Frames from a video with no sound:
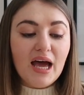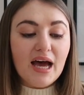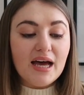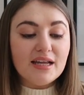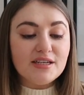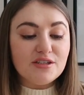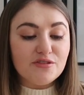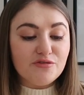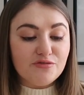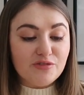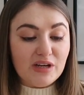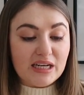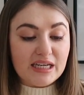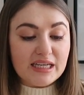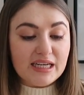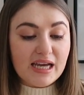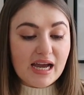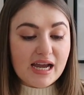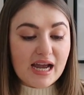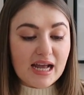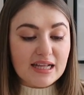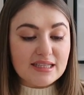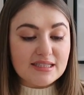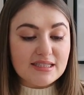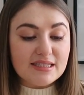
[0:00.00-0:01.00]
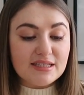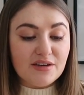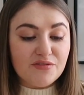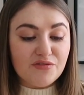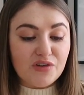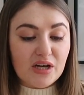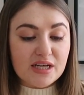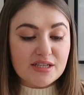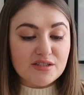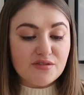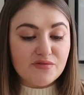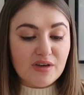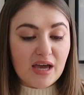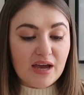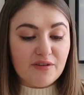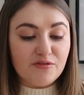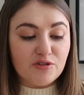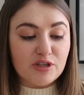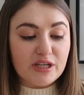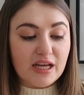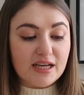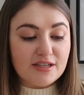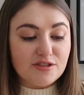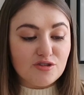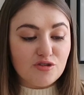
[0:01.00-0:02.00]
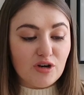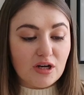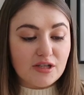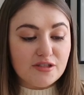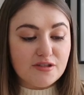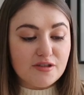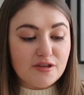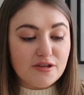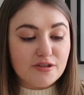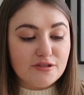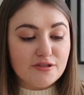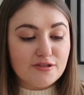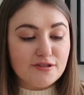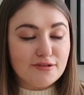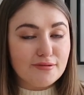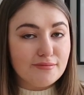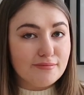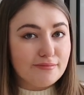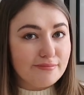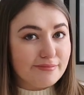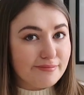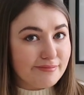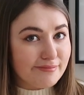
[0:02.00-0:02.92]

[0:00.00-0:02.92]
and defending against the effects of everyday stressors